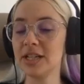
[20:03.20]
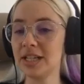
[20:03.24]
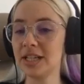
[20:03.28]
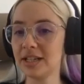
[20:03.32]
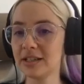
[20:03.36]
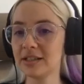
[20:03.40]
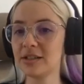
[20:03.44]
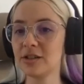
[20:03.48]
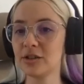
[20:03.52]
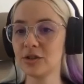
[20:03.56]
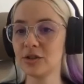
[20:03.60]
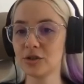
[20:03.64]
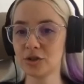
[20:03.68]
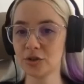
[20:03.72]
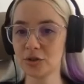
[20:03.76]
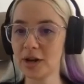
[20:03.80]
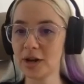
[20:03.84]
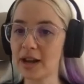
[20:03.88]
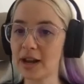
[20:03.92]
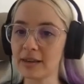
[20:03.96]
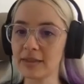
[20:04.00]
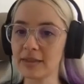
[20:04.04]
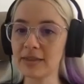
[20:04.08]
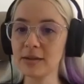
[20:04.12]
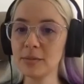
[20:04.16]
needed to
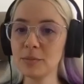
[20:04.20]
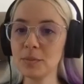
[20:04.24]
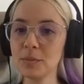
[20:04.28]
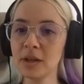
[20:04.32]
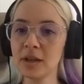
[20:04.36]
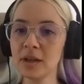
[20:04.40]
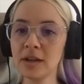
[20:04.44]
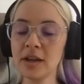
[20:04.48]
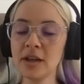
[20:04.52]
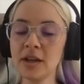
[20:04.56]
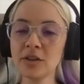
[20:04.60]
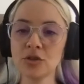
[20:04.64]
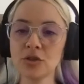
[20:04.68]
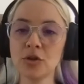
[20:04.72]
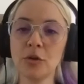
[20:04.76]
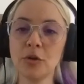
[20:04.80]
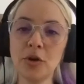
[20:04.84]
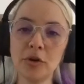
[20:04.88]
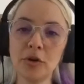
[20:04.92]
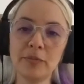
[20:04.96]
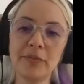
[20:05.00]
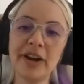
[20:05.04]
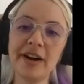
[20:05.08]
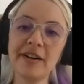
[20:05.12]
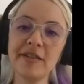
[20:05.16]
track them so
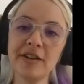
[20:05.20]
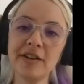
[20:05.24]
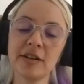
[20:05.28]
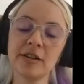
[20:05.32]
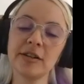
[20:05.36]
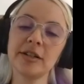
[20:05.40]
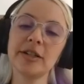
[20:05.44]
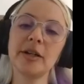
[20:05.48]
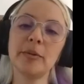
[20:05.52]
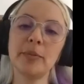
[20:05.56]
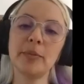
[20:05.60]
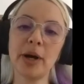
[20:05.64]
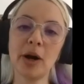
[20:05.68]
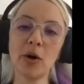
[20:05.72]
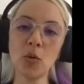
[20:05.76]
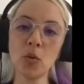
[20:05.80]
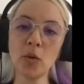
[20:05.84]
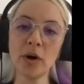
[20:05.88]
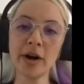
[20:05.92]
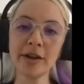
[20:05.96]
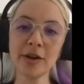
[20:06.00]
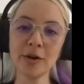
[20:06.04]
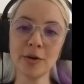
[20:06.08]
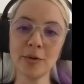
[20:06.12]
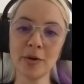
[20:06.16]
you're very clear about
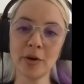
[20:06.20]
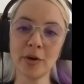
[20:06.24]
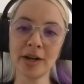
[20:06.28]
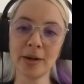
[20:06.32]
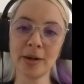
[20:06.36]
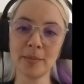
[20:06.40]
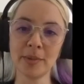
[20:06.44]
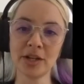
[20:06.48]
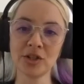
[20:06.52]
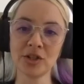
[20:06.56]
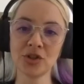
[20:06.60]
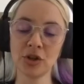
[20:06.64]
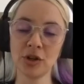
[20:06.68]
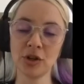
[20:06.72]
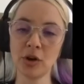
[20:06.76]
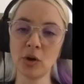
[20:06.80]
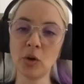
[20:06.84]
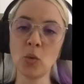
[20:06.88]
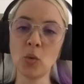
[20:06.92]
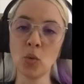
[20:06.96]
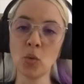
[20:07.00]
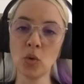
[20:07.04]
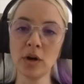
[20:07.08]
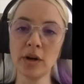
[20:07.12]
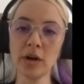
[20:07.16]
what you want to measure and
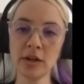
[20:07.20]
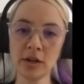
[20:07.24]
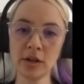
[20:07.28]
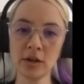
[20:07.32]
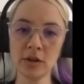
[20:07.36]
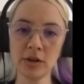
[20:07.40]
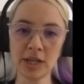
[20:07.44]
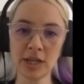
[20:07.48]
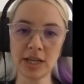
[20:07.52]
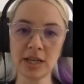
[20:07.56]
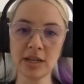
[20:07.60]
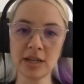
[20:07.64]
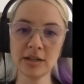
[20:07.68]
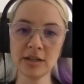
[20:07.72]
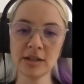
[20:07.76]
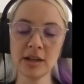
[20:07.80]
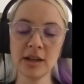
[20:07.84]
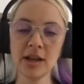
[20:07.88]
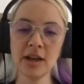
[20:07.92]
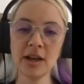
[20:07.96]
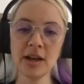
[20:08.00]
what you need